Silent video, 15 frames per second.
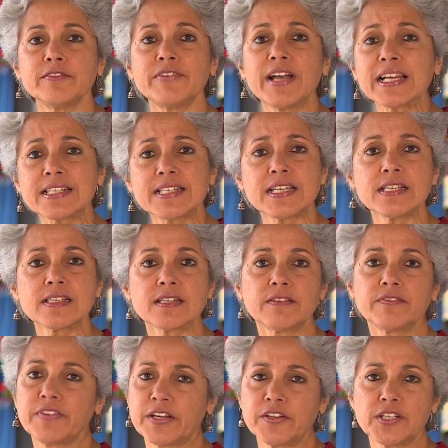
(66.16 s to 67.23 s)
Vaccines are
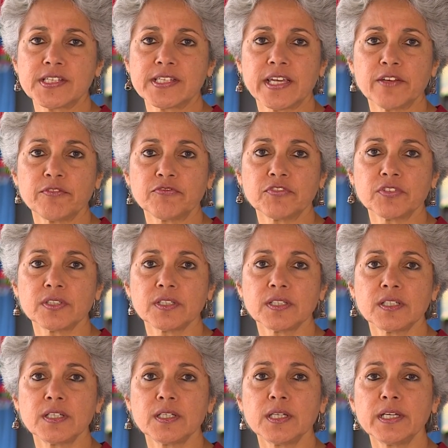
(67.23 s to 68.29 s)
very safe.
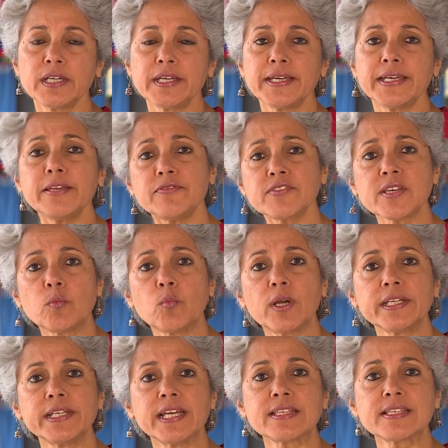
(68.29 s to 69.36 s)
If
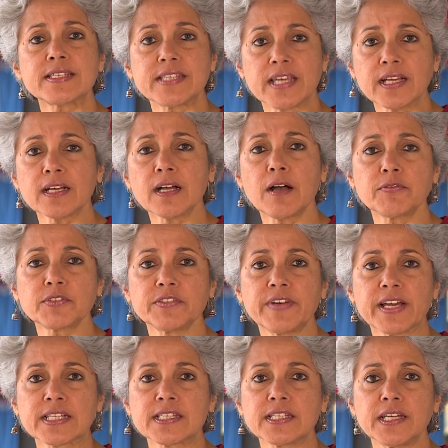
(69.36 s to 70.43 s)
someone gets sick after
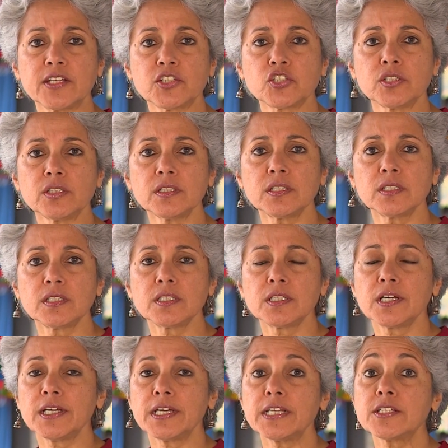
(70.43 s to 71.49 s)
vaccination,
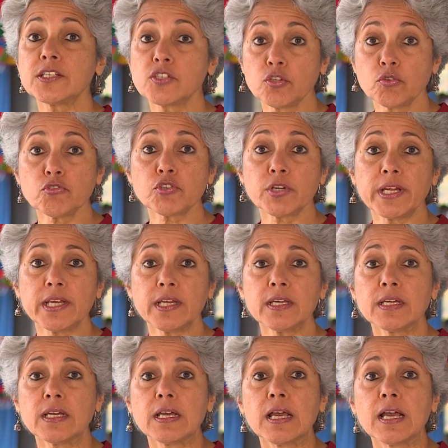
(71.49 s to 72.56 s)
it is usually
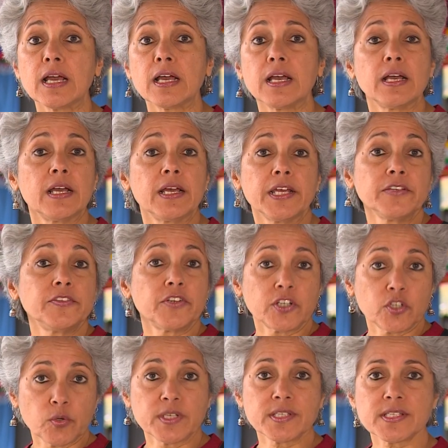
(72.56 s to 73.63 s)
either a
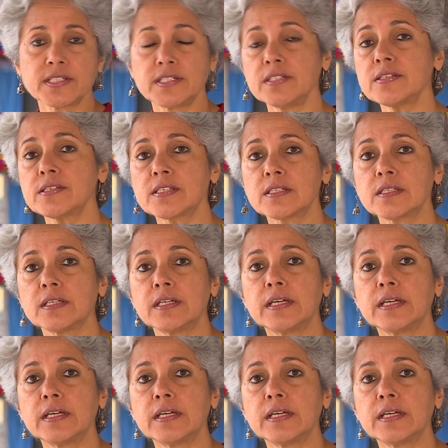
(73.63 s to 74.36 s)
coincidence,